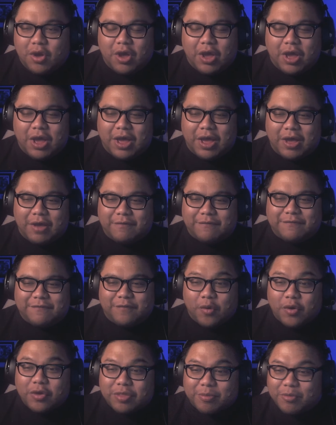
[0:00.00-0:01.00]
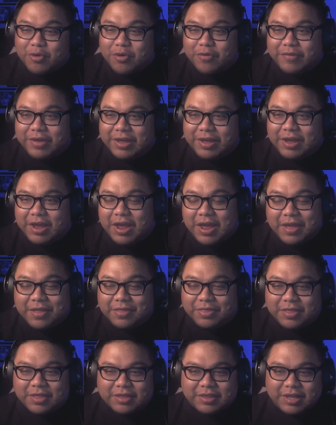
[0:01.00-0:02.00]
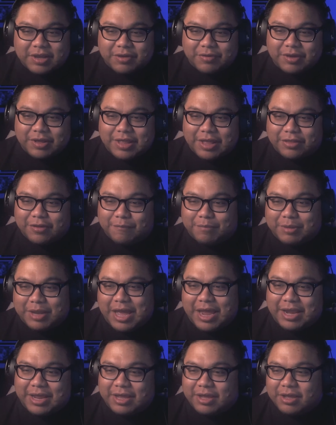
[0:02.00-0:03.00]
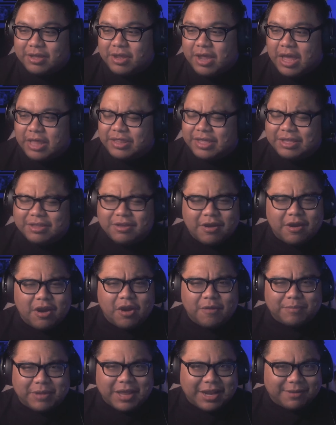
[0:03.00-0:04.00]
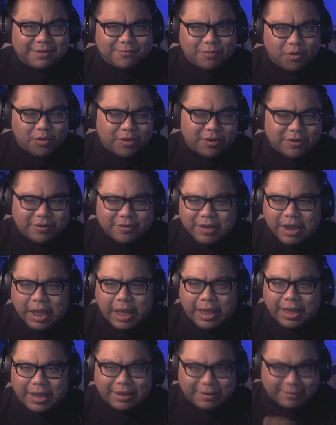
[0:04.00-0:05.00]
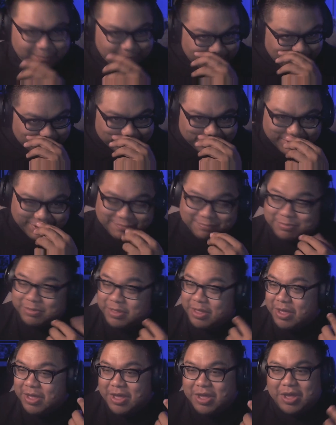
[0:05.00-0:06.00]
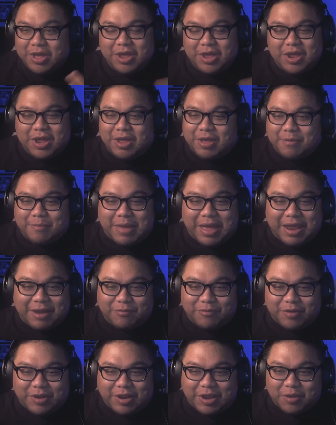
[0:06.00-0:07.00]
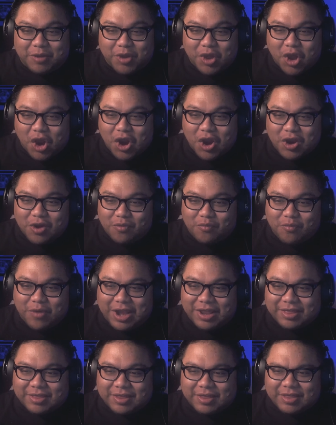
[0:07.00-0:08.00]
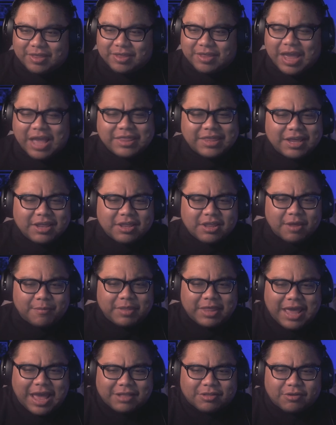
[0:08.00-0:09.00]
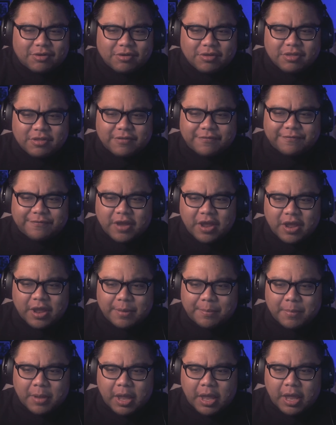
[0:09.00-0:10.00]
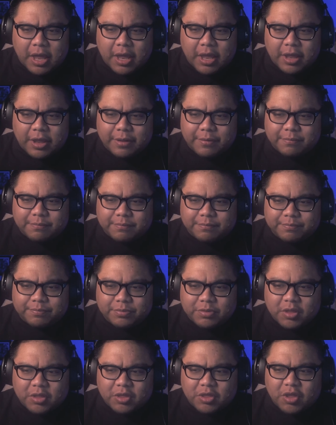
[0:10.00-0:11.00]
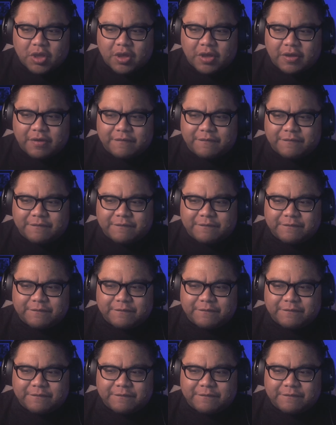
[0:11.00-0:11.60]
uh, fourth movie in the series that they're planning. I think they are planning more, uh, but man, here we are, ready to see this. I think some of the actors from um, the